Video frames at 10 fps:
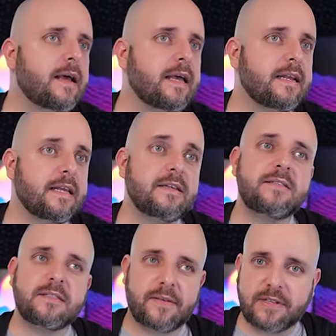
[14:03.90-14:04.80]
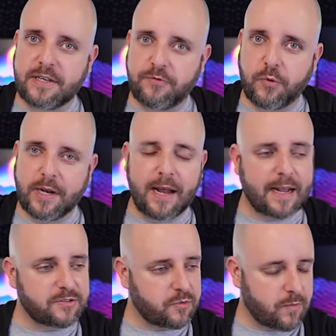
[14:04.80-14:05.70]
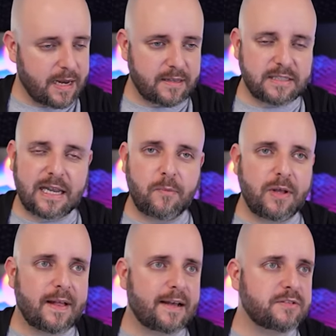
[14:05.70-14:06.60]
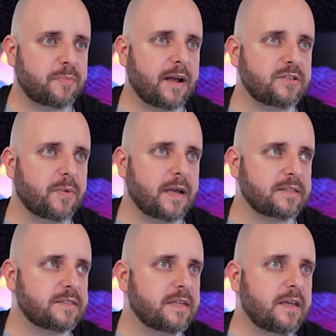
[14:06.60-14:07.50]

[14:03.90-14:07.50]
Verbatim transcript: It is 1749, so right in the same wheelhouse price-wise.